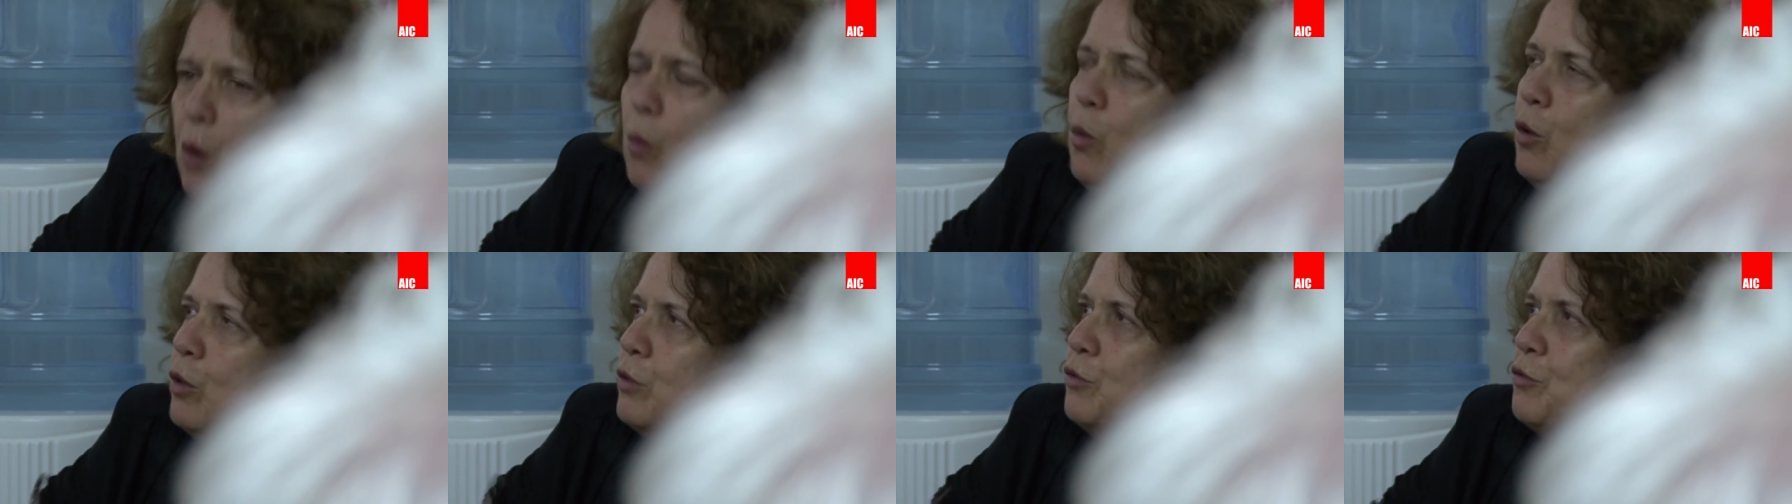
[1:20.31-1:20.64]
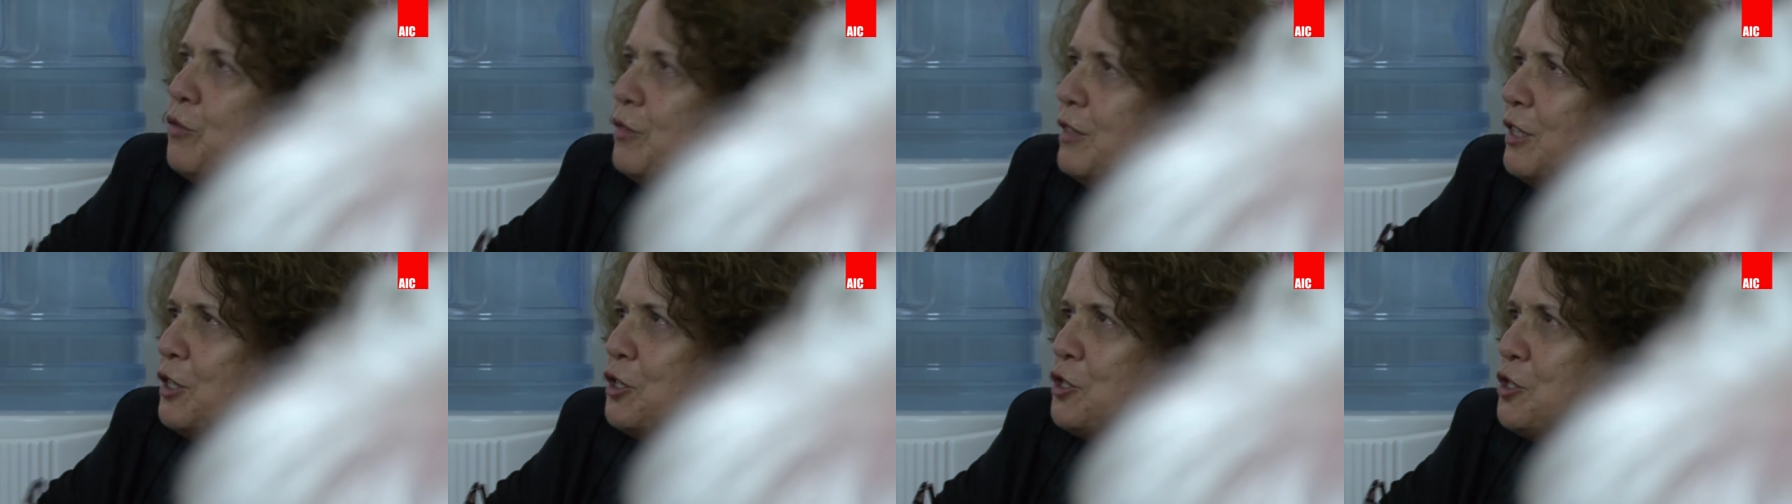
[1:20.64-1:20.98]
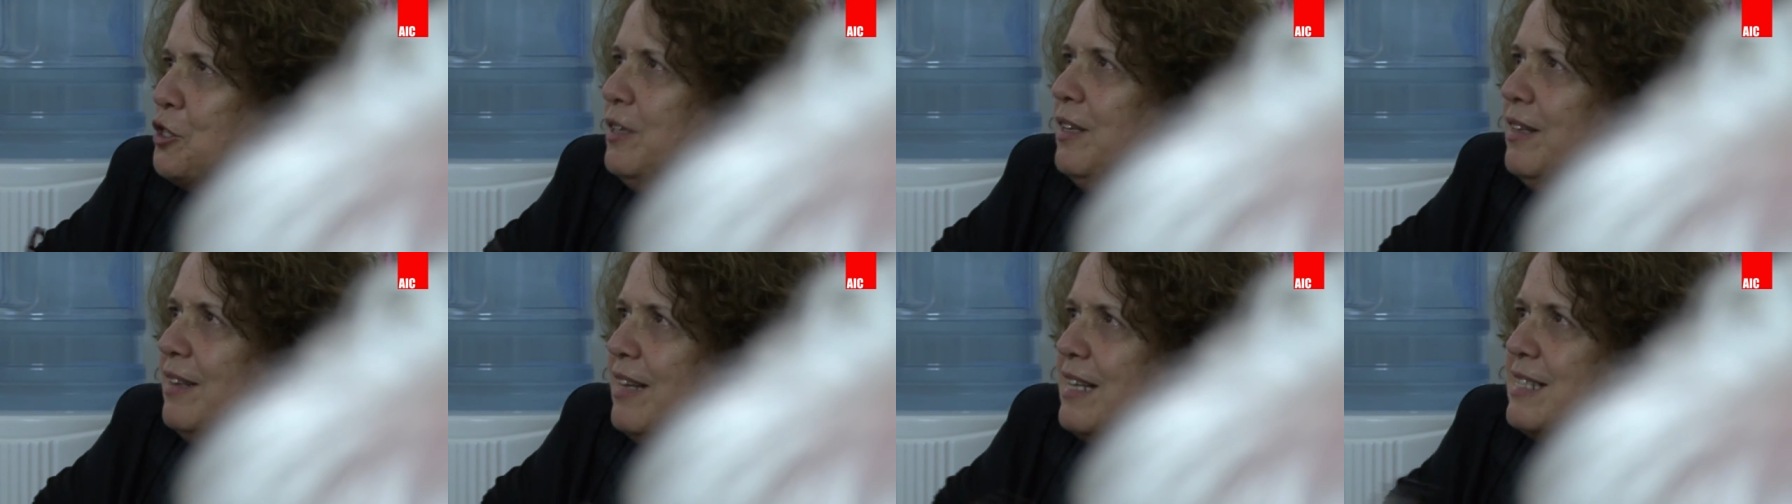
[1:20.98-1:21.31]
There is no
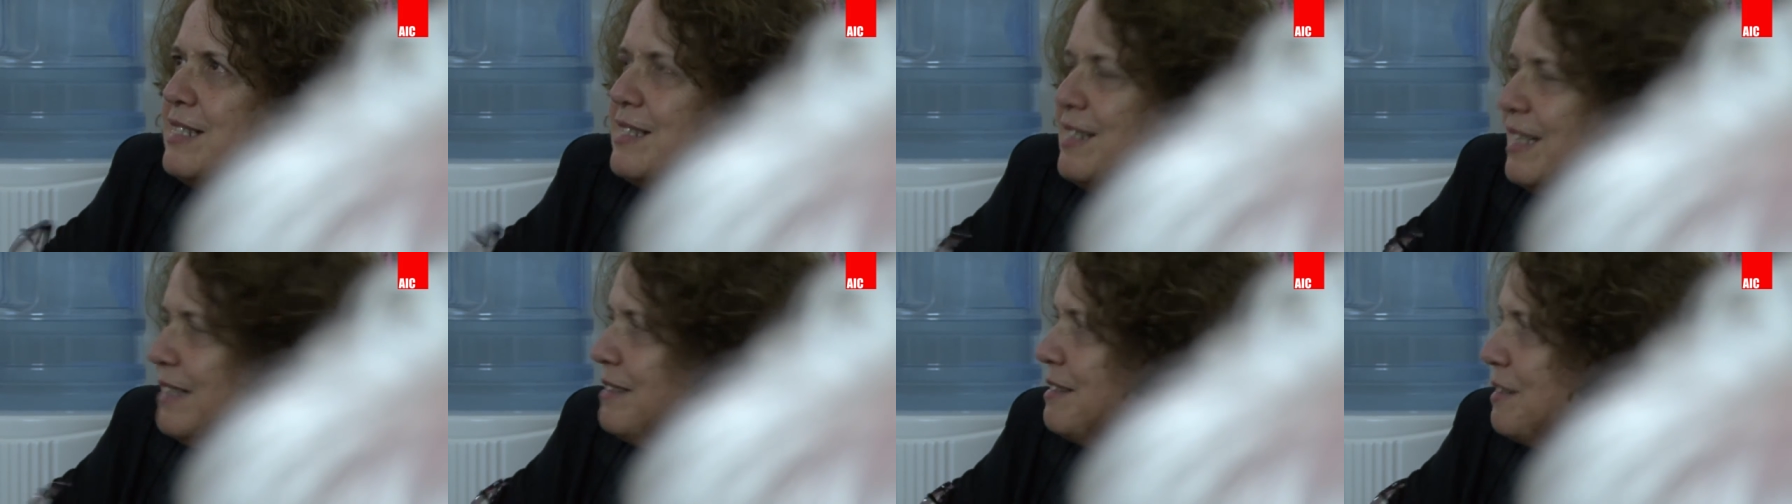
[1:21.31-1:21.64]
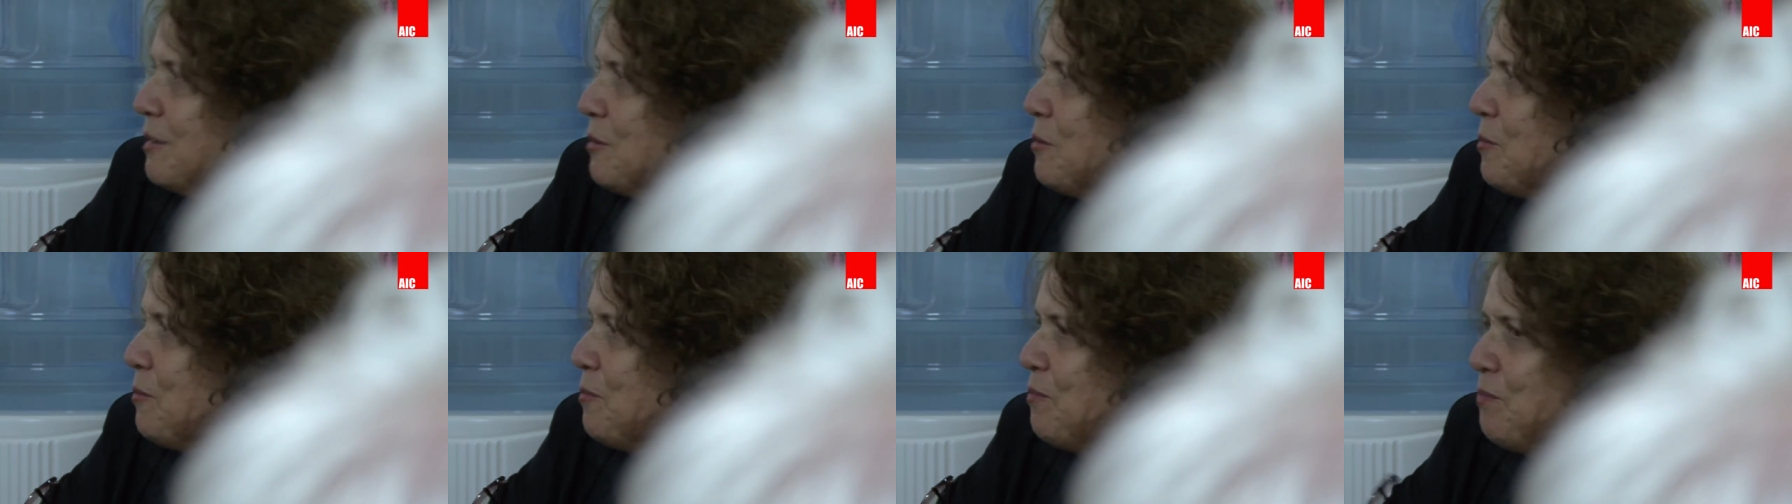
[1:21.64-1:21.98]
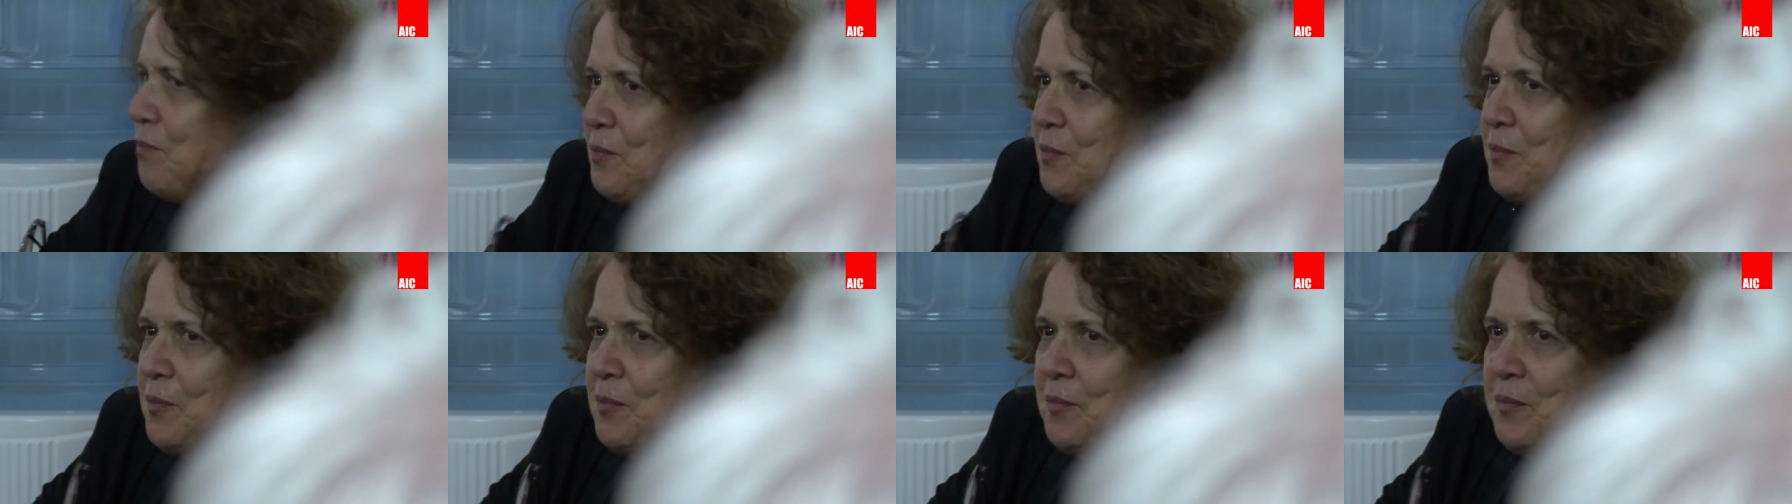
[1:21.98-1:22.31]
contradiction, and that's
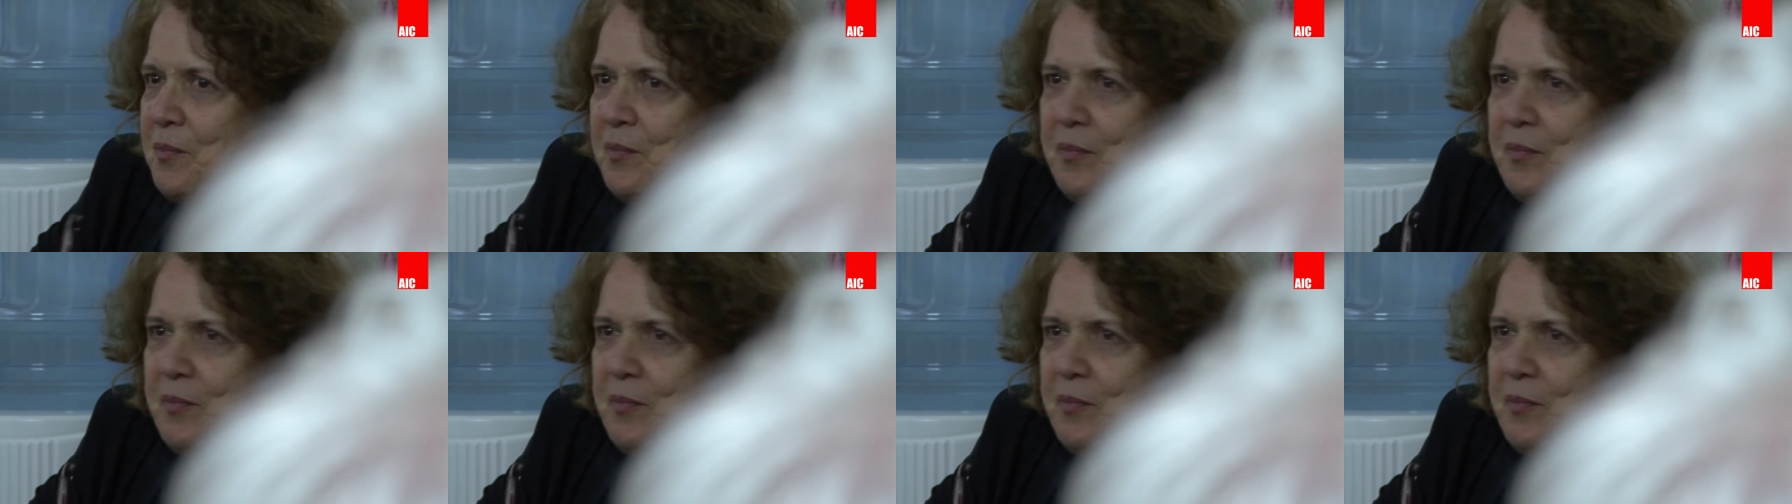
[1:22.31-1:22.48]
it.